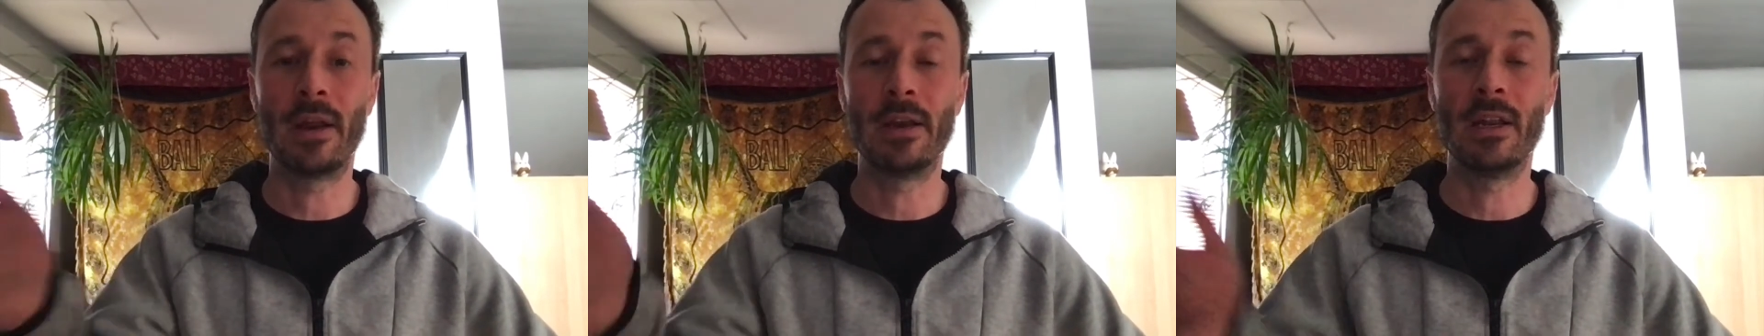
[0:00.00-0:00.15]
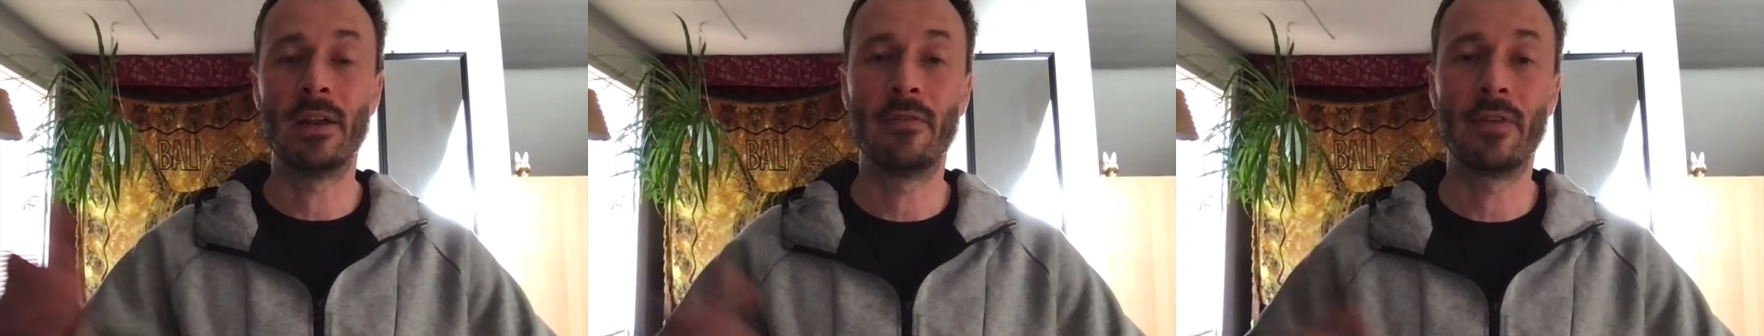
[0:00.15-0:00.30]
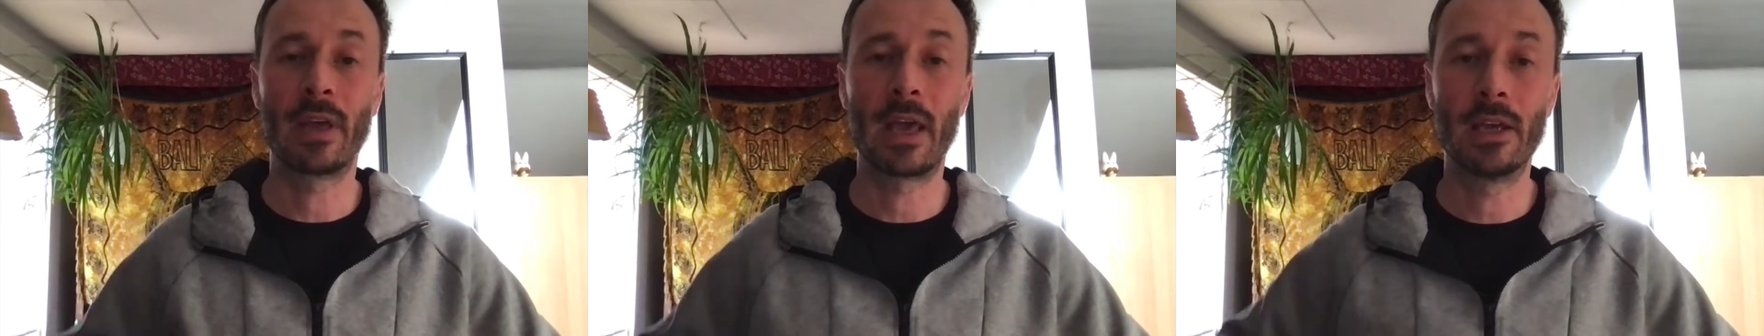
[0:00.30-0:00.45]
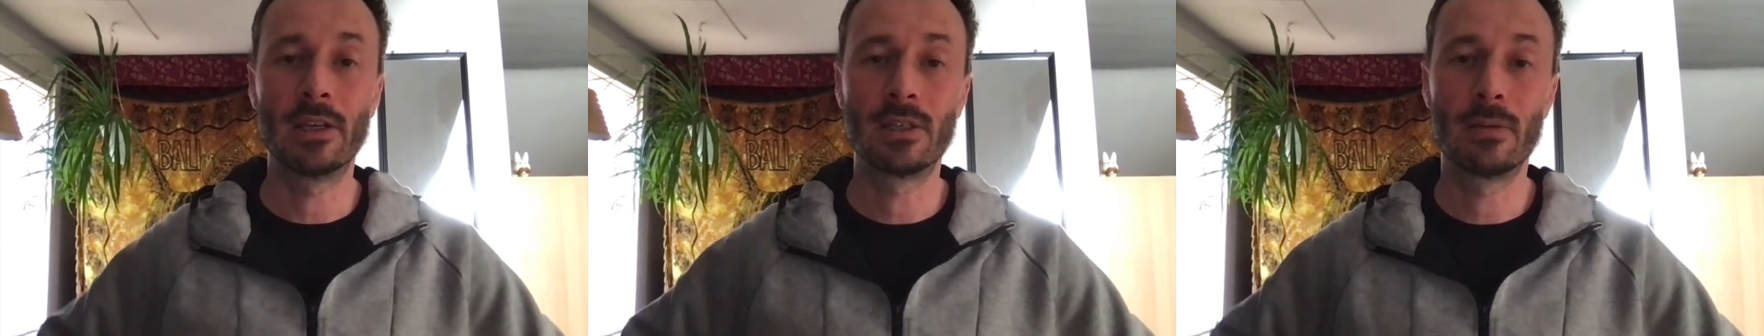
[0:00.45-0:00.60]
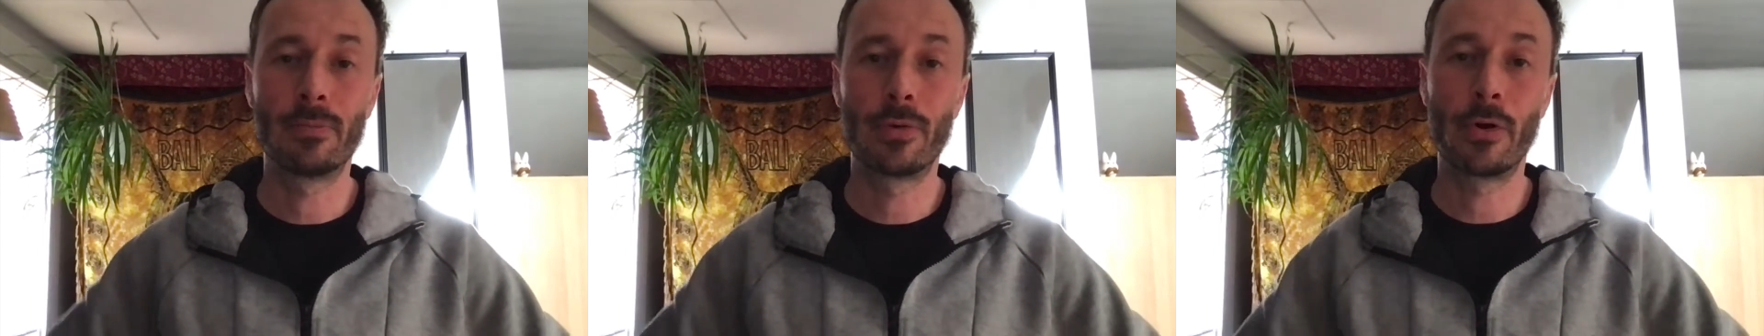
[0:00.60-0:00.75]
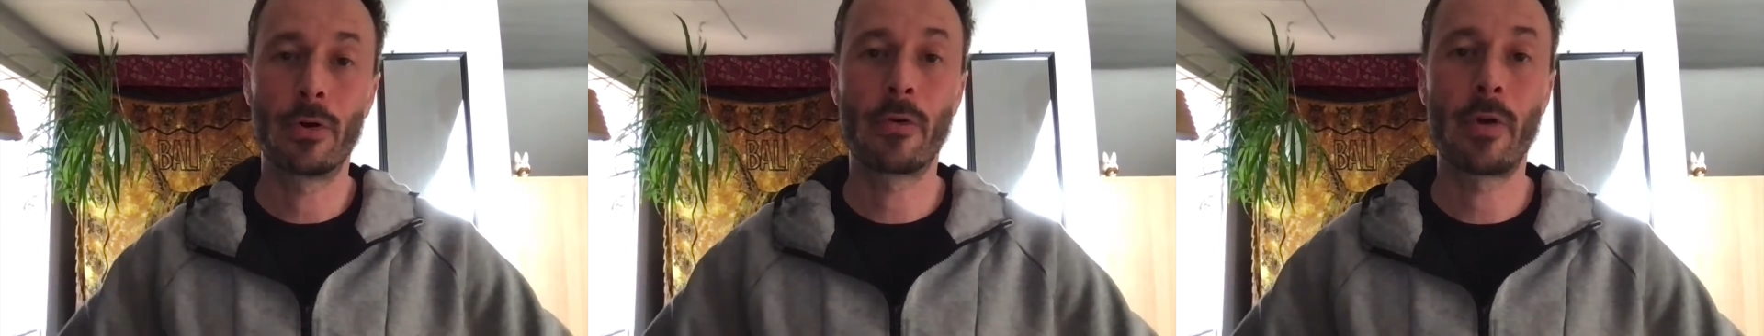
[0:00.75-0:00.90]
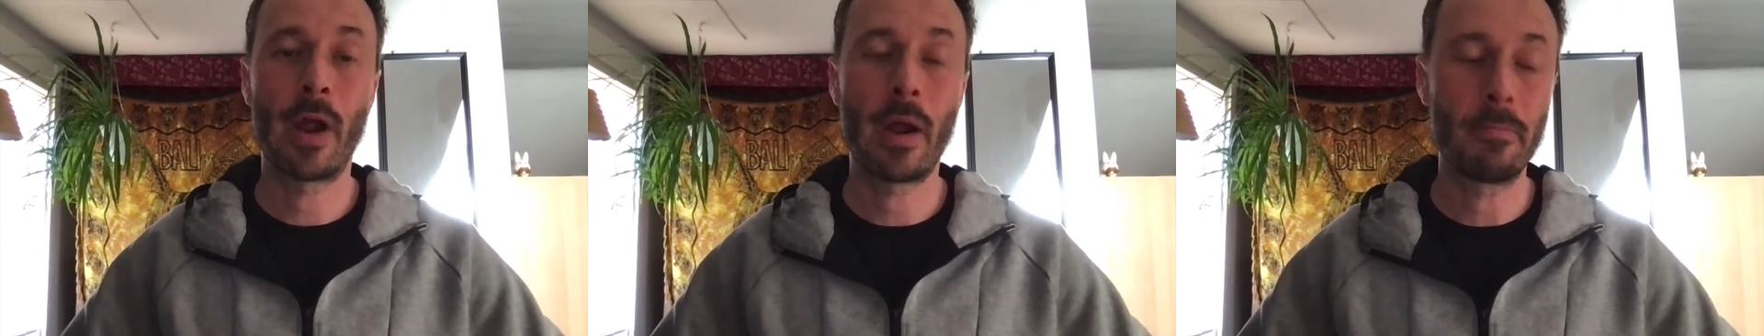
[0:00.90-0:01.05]
Identification
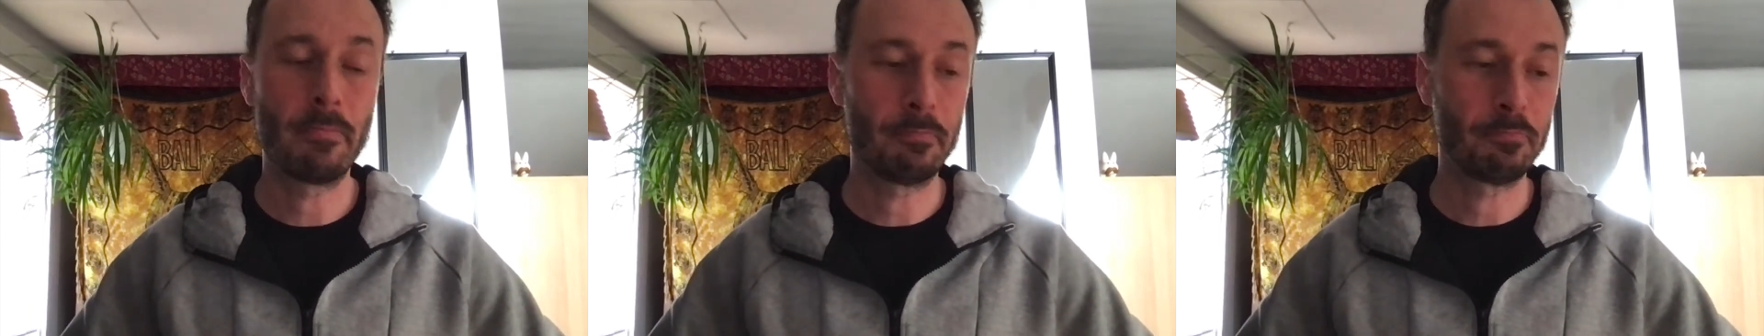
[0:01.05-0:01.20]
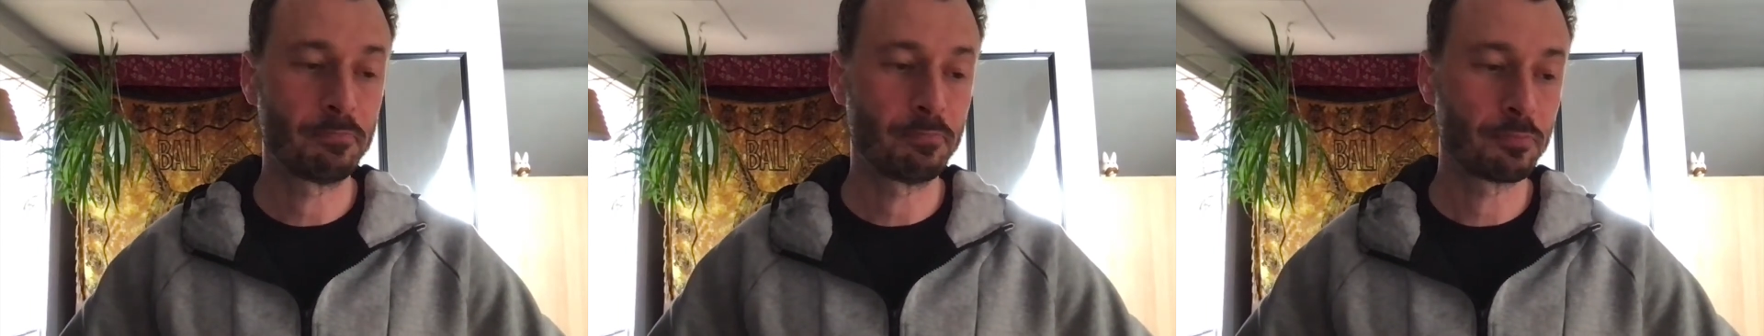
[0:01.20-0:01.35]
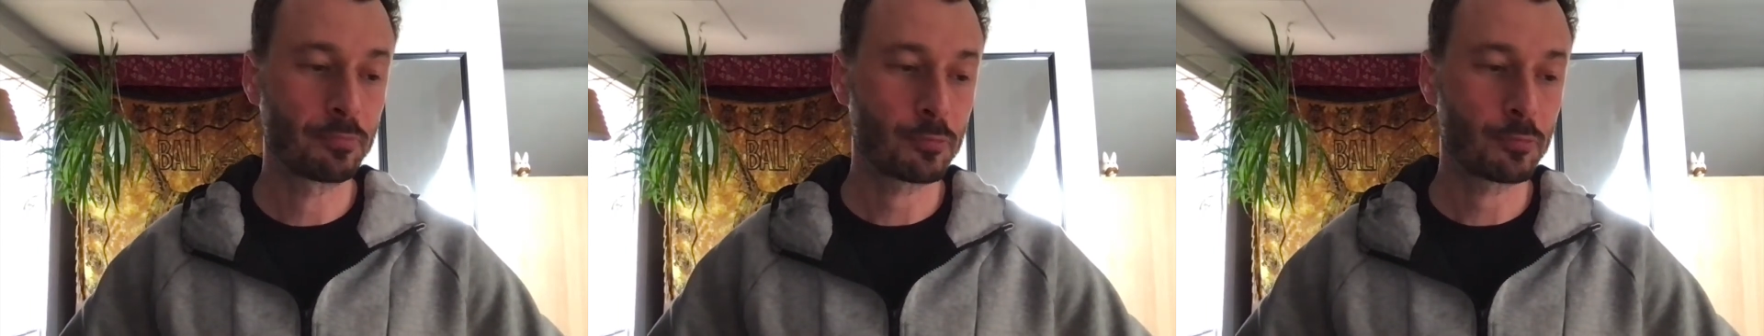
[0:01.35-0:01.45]
Program